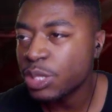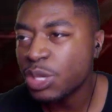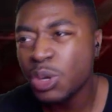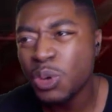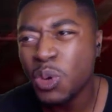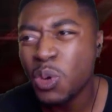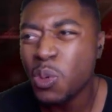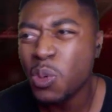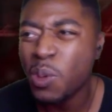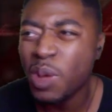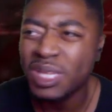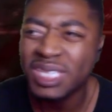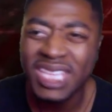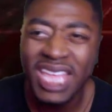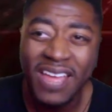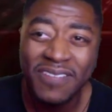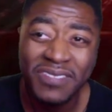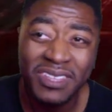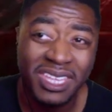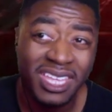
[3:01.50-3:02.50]
don't always
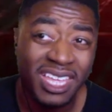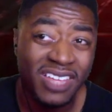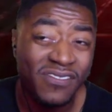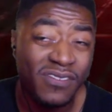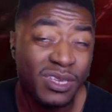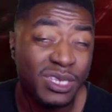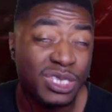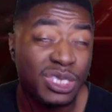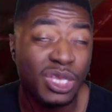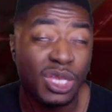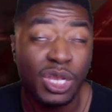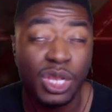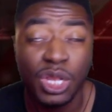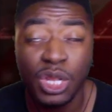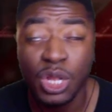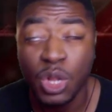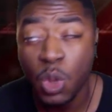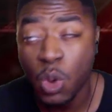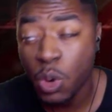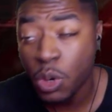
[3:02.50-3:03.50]
have to give us the
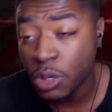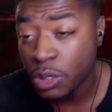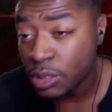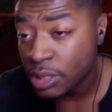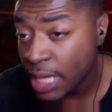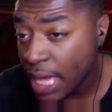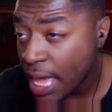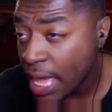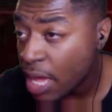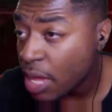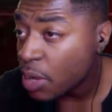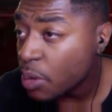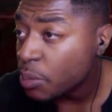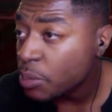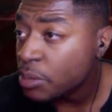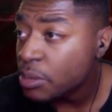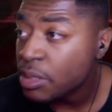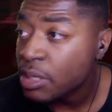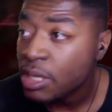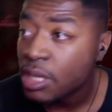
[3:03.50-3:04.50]
lore
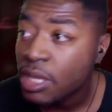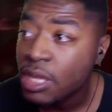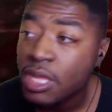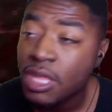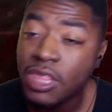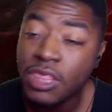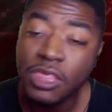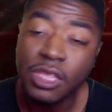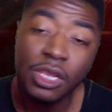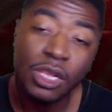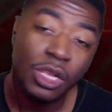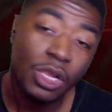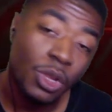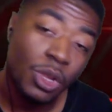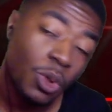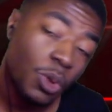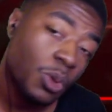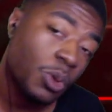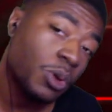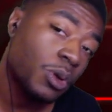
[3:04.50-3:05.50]
down. The
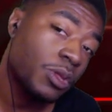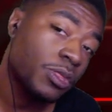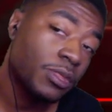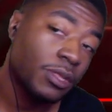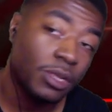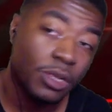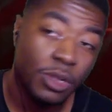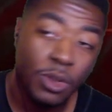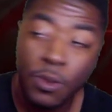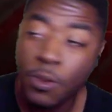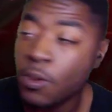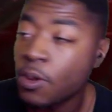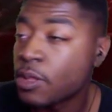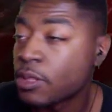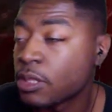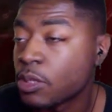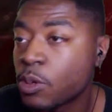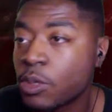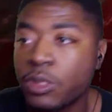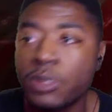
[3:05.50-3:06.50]

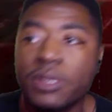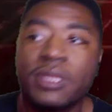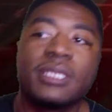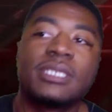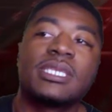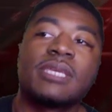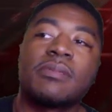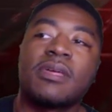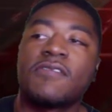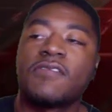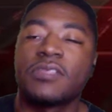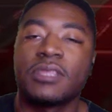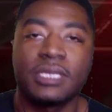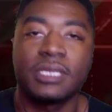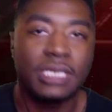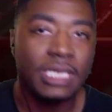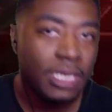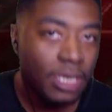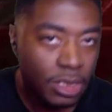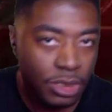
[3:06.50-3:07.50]
lore. You can say that for the
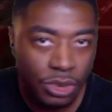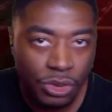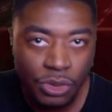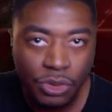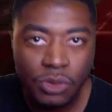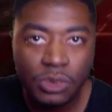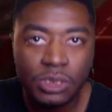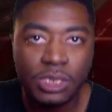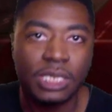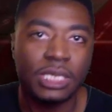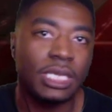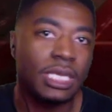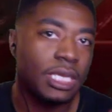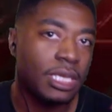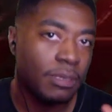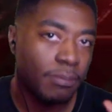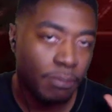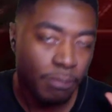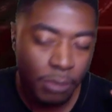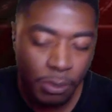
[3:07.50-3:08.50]
teasers and
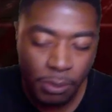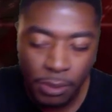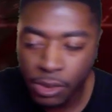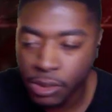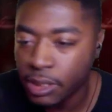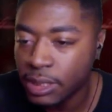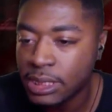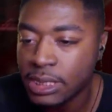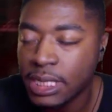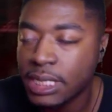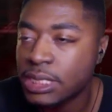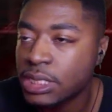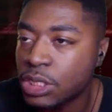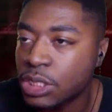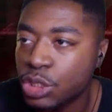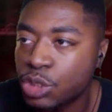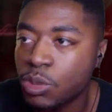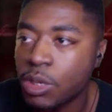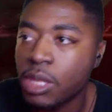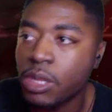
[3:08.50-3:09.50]
the Myriad
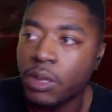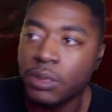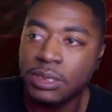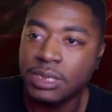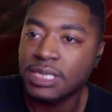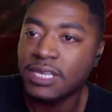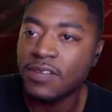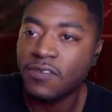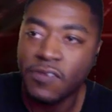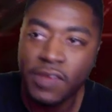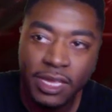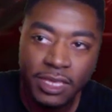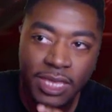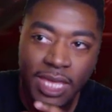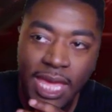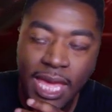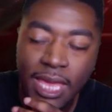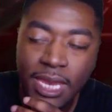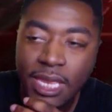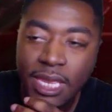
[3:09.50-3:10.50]
Celestia trailers and stuff like
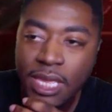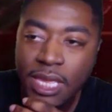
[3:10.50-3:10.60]
that.